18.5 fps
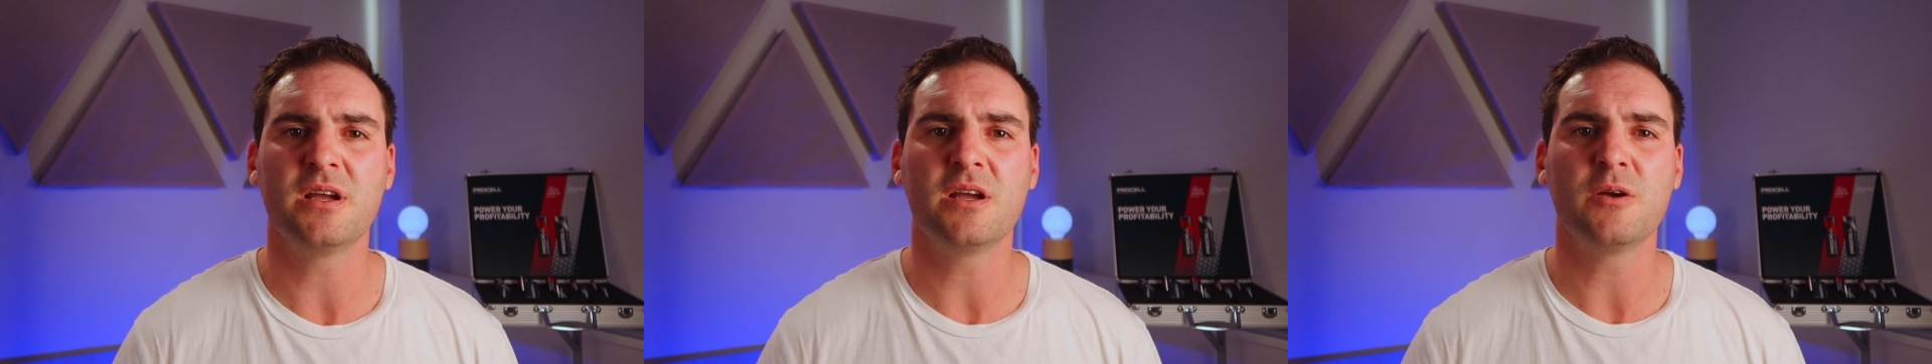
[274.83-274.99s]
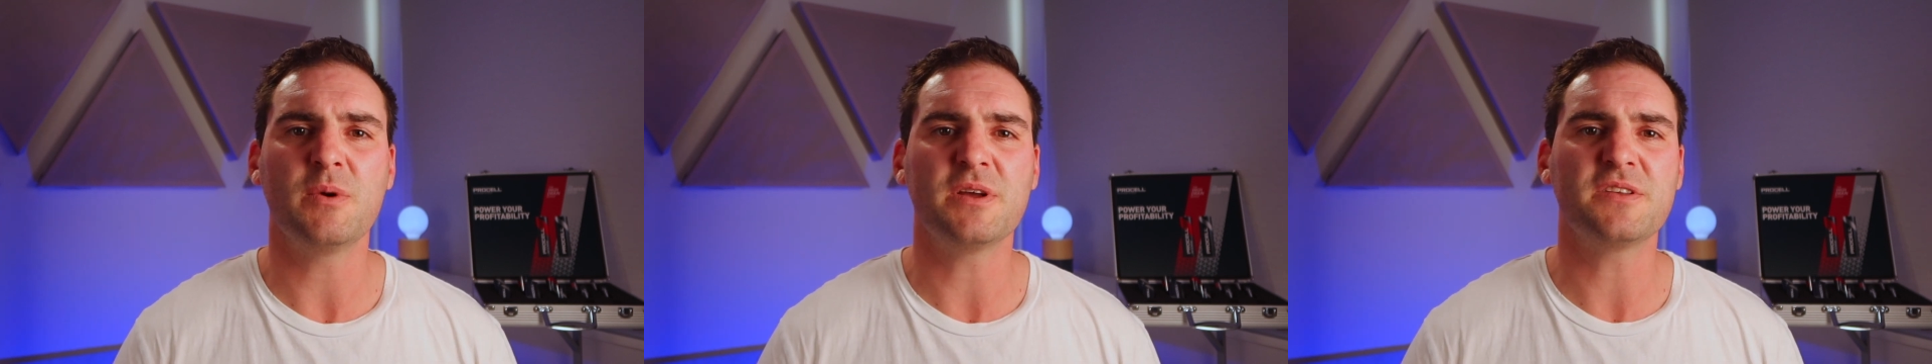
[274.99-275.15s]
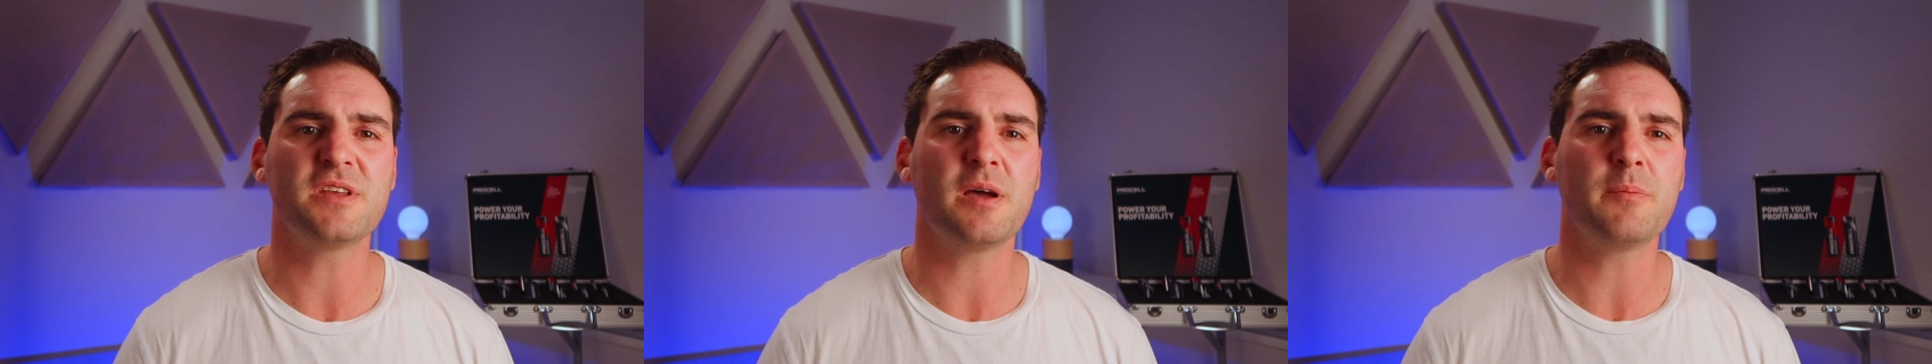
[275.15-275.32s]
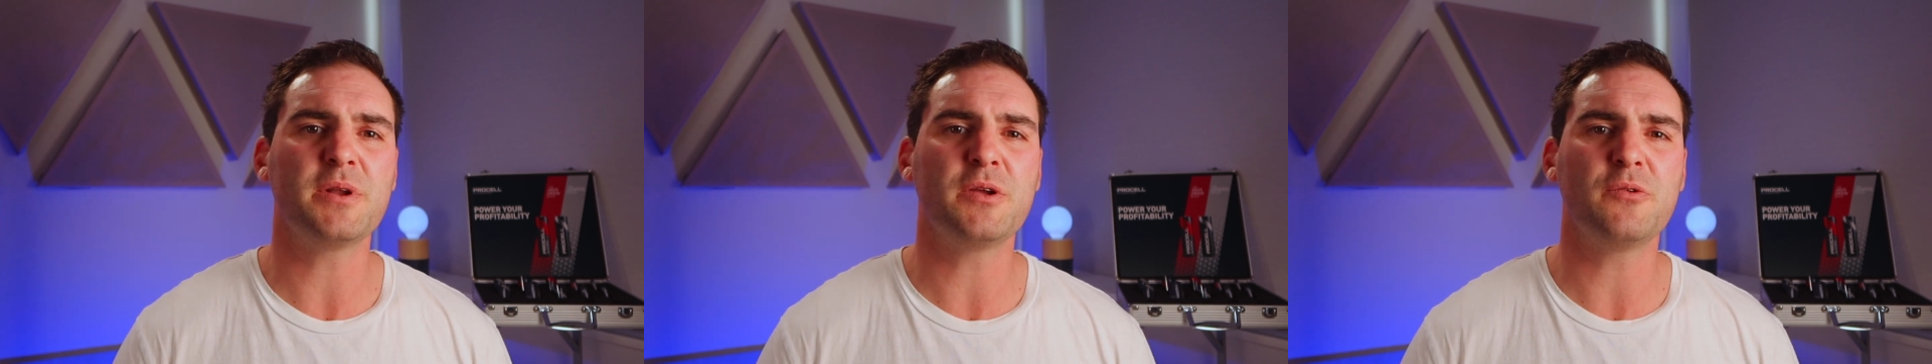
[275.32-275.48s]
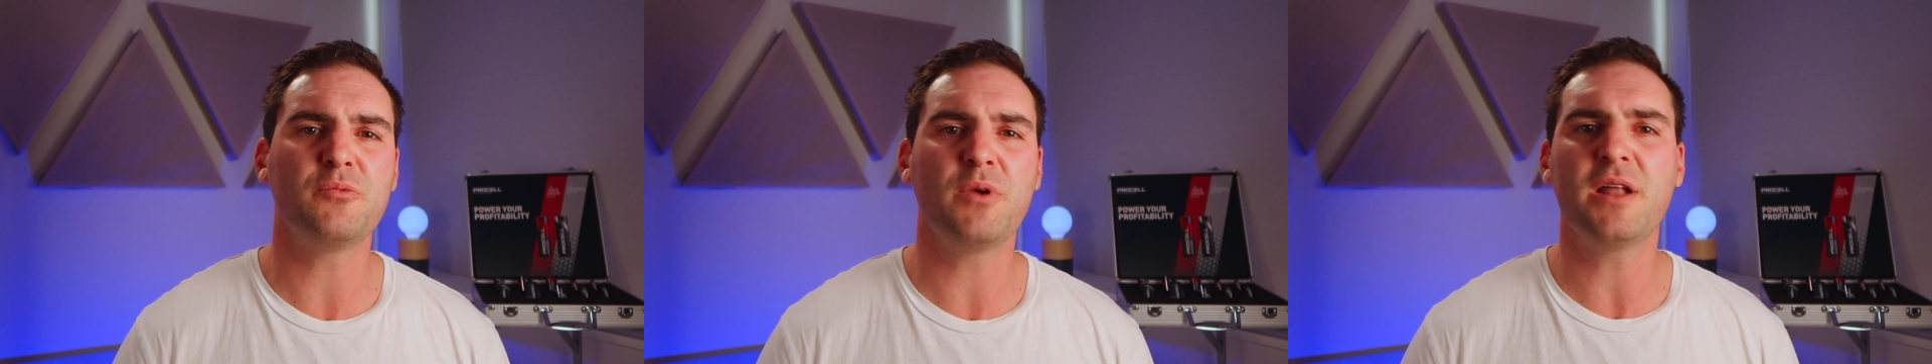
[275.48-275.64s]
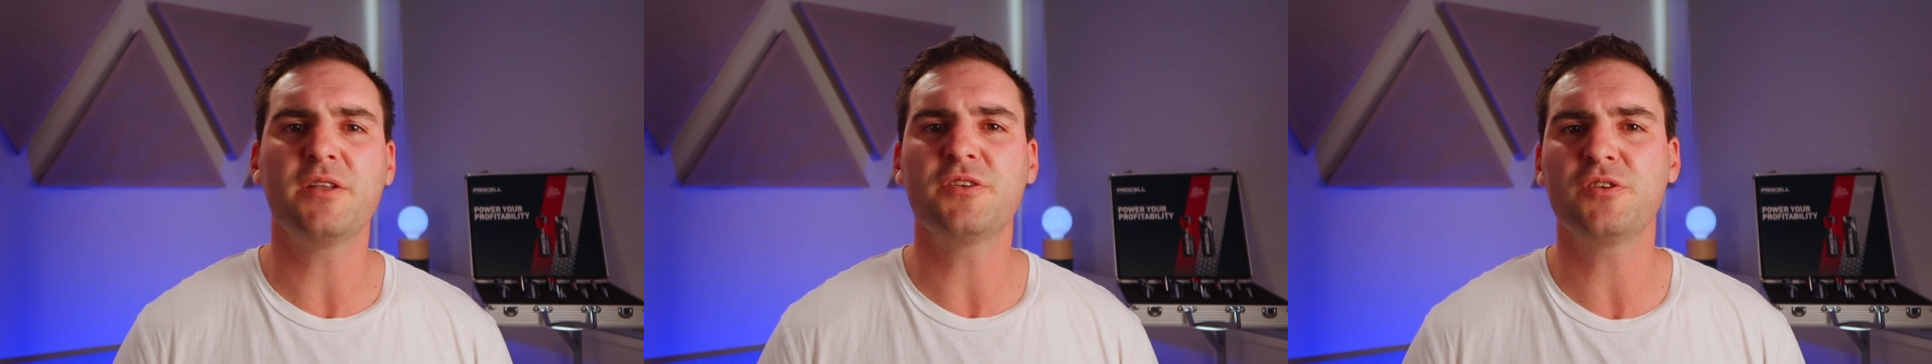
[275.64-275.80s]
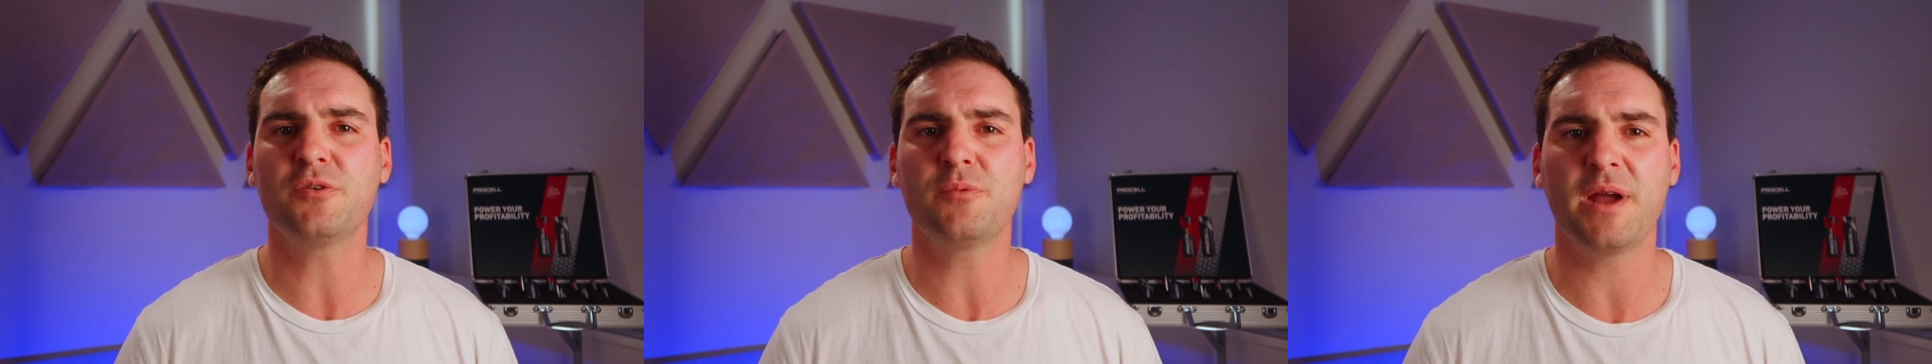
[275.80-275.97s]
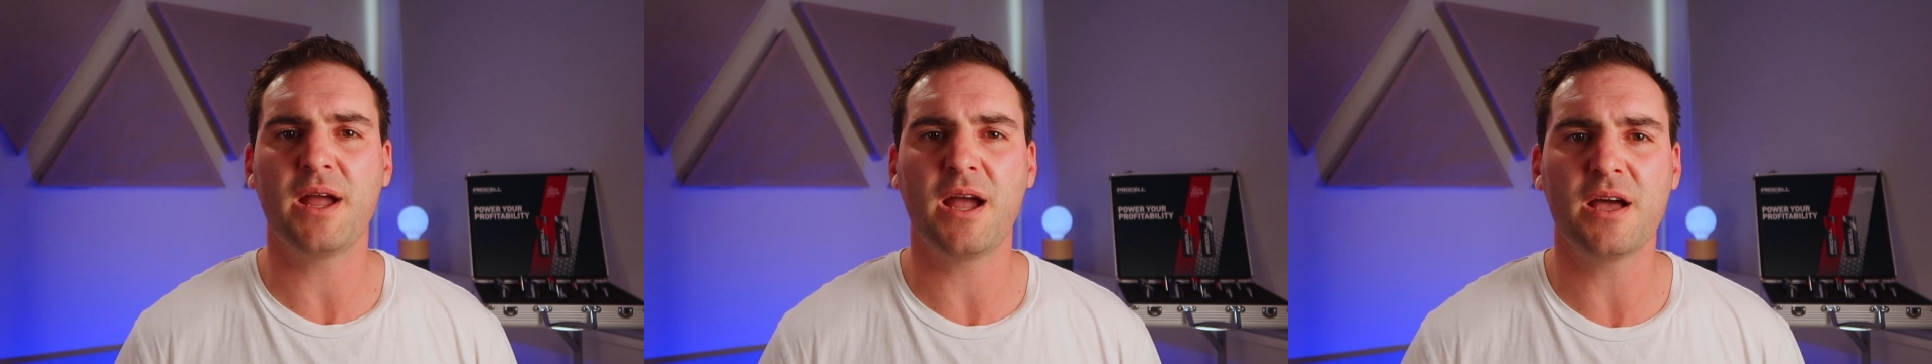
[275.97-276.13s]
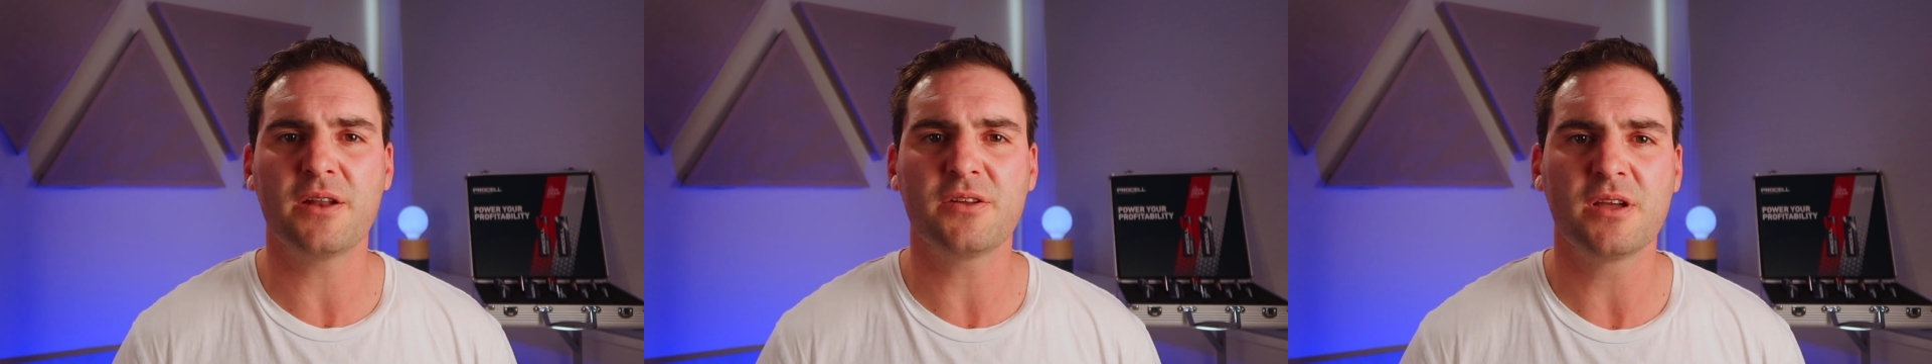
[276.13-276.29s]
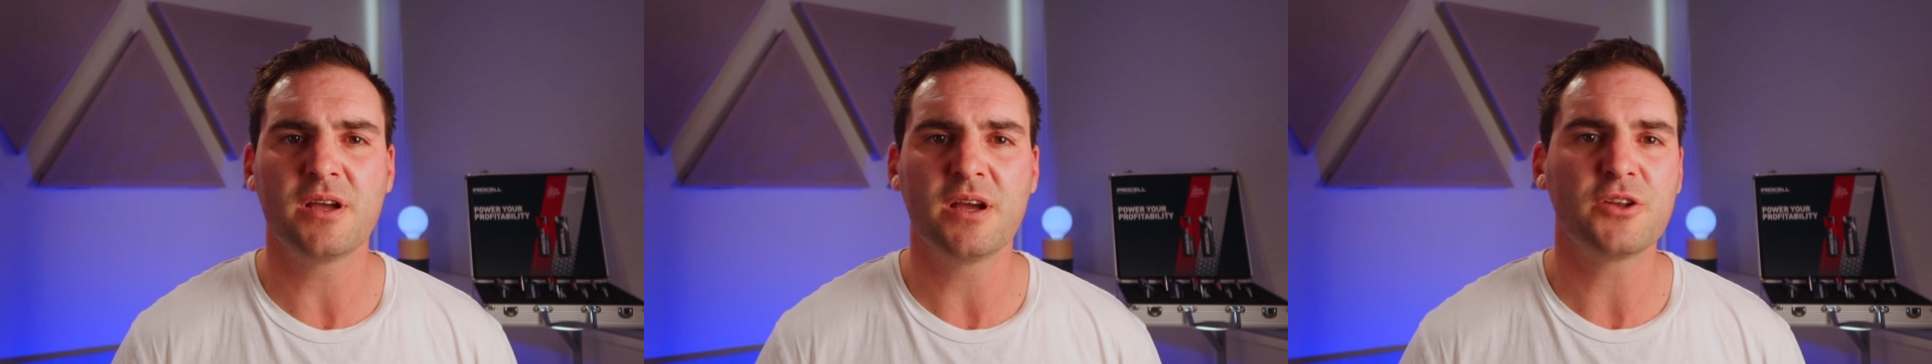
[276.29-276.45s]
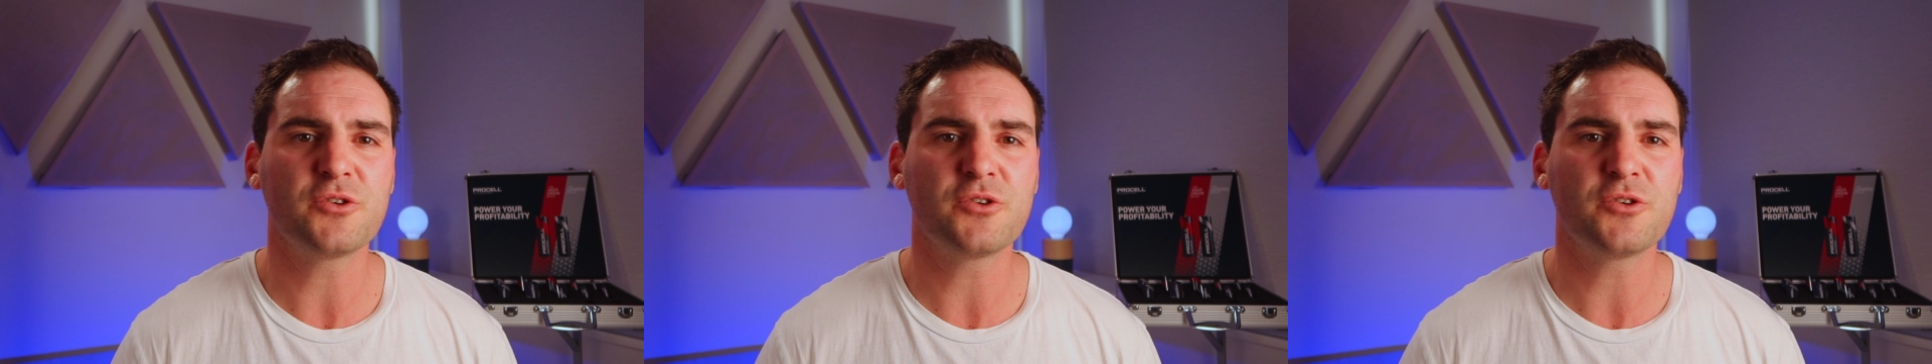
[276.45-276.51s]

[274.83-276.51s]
where somebody runs around